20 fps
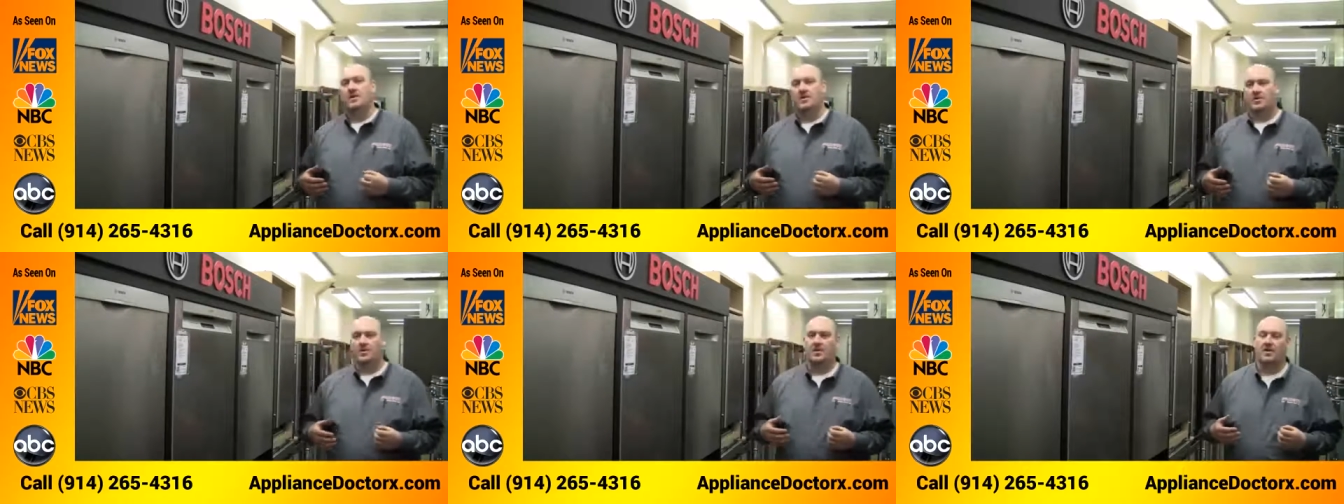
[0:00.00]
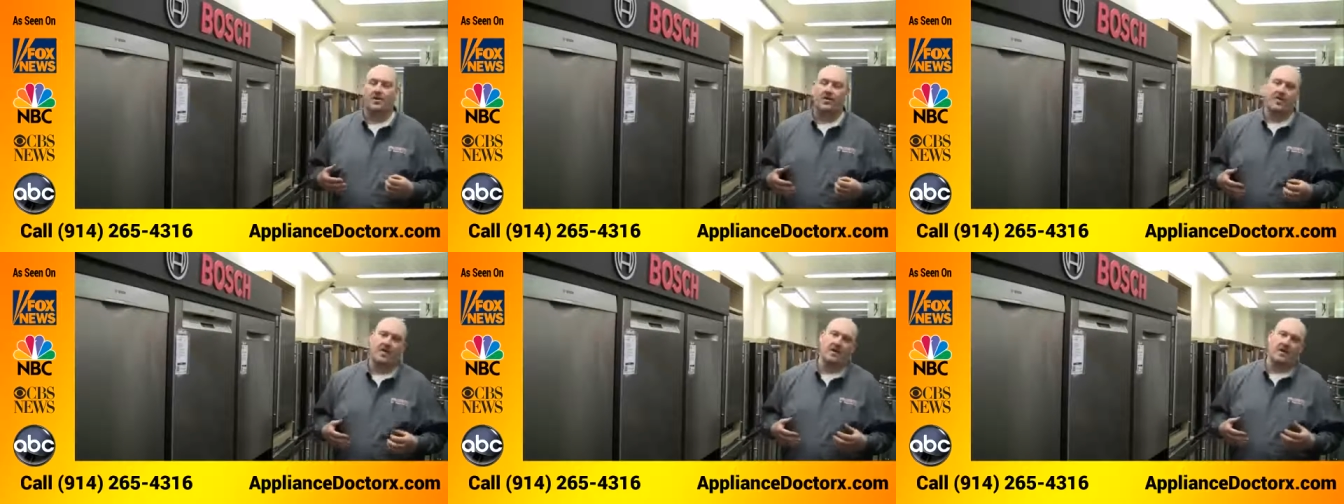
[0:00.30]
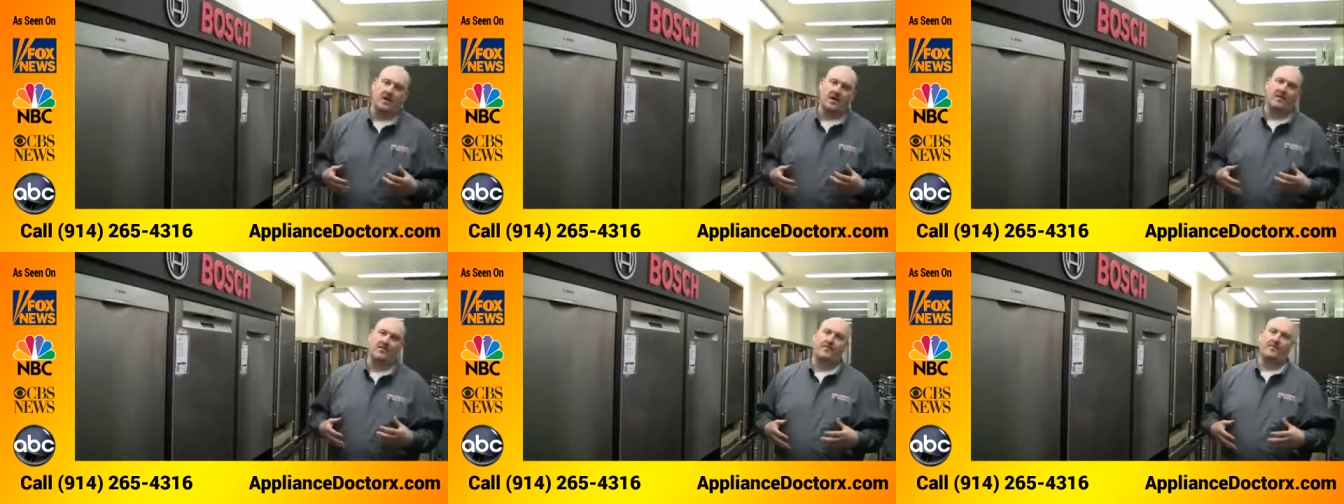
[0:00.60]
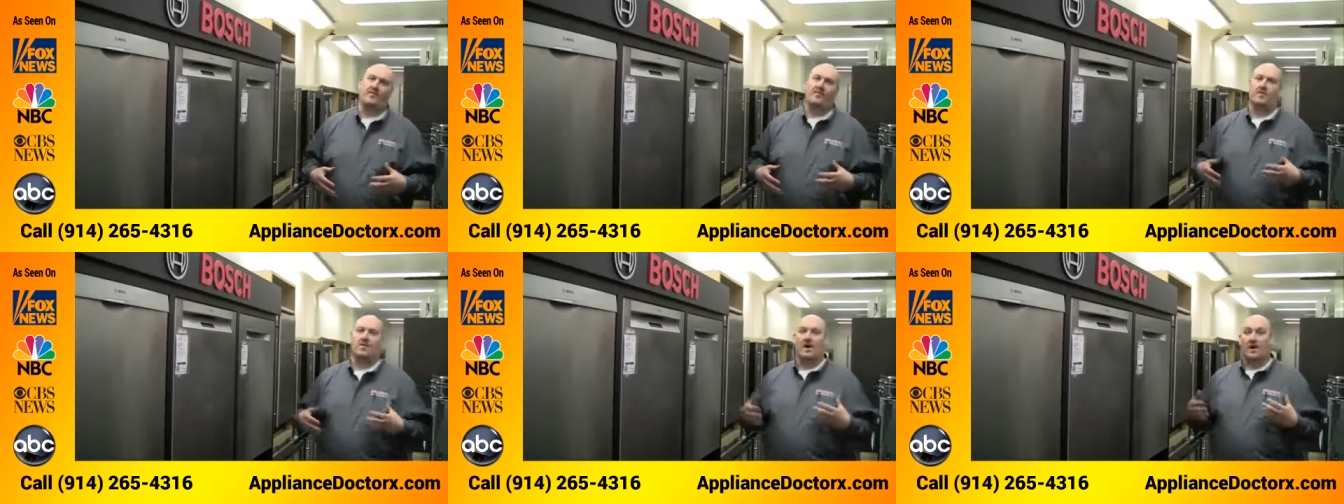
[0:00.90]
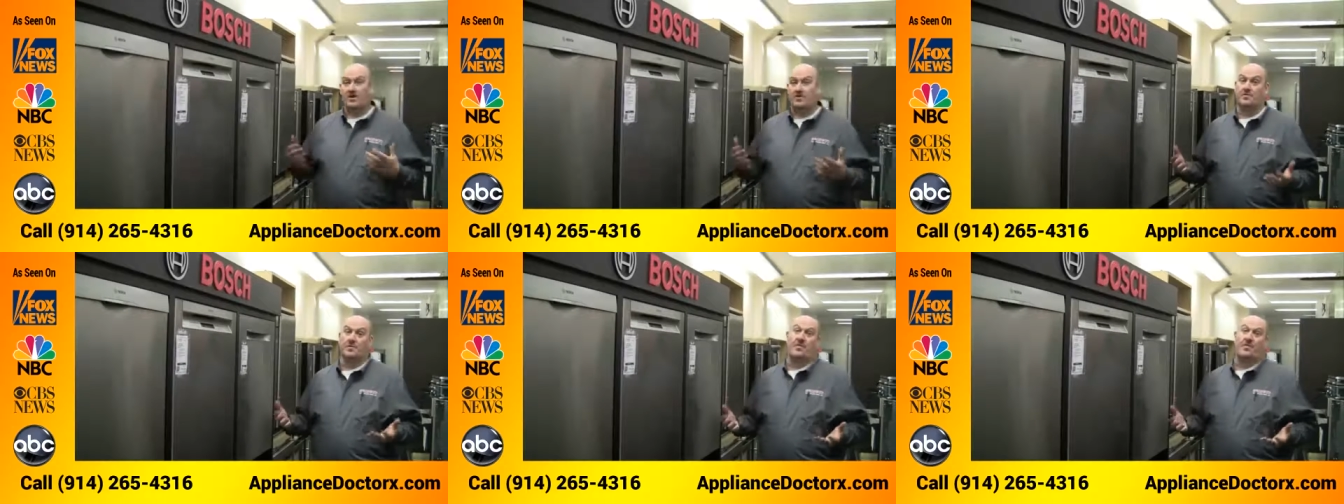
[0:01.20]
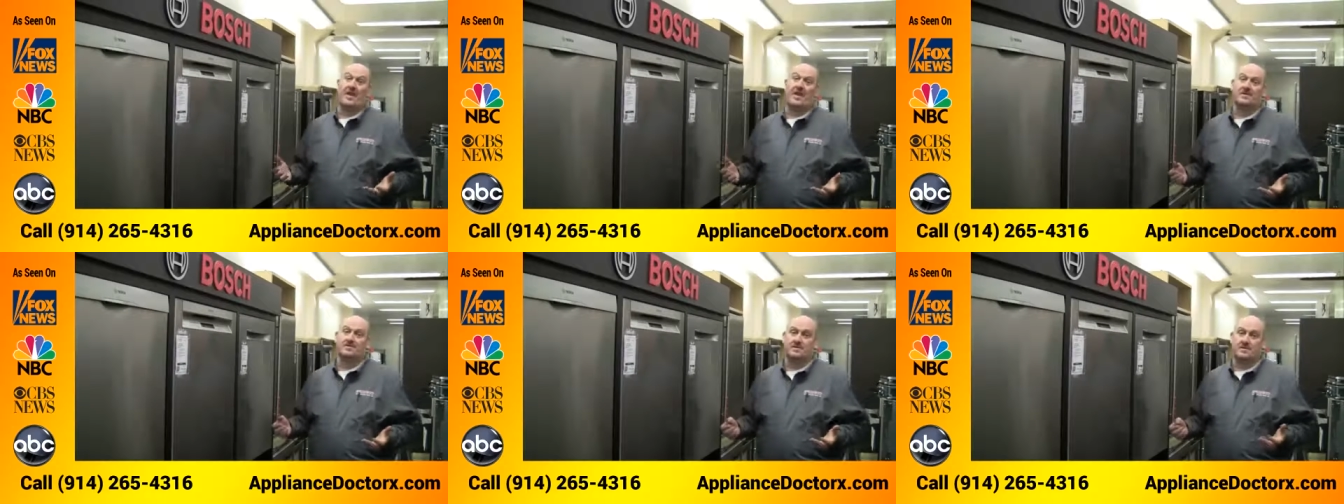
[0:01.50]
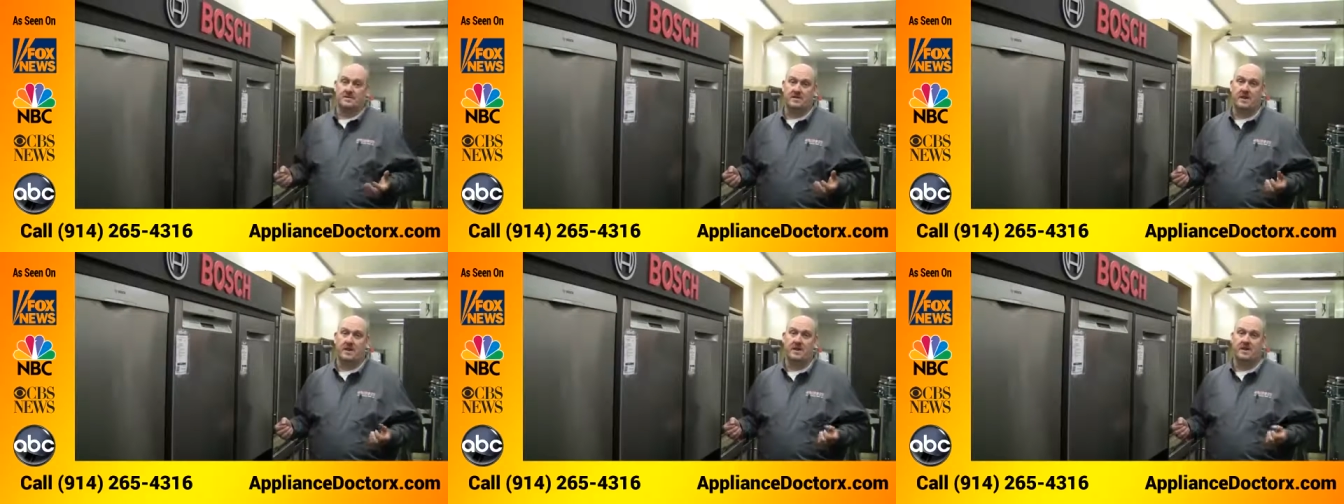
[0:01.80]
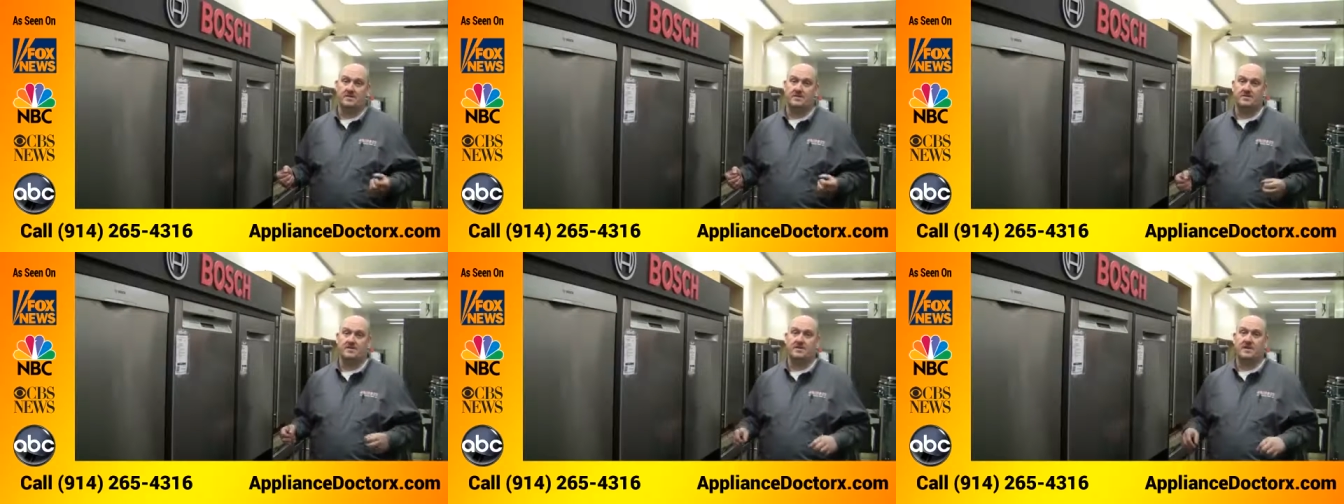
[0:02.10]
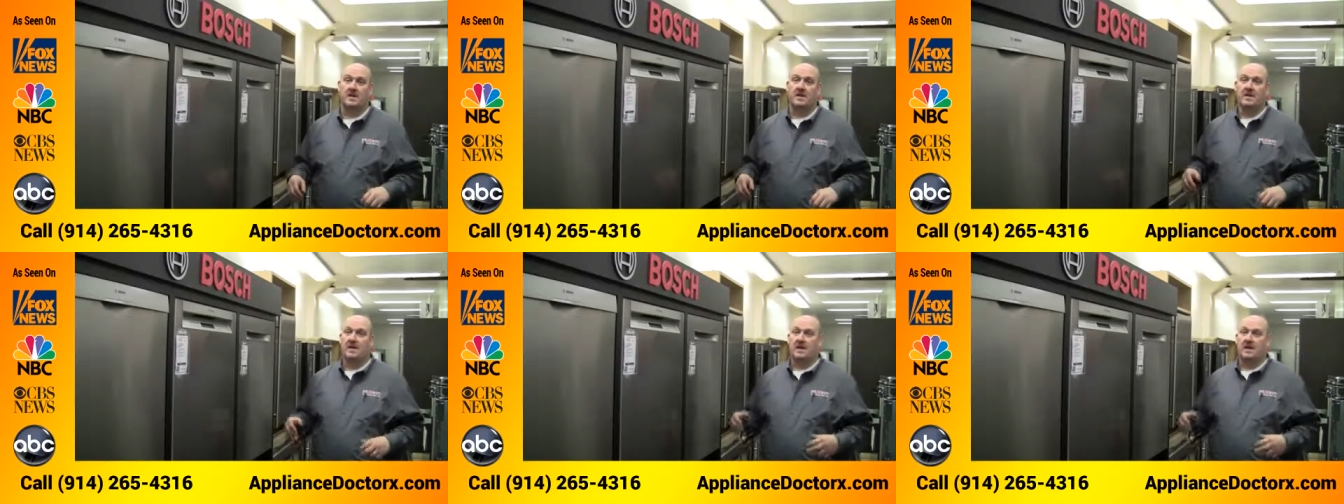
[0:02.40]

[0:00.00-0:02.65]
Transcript: you could think of for under a thousand dollars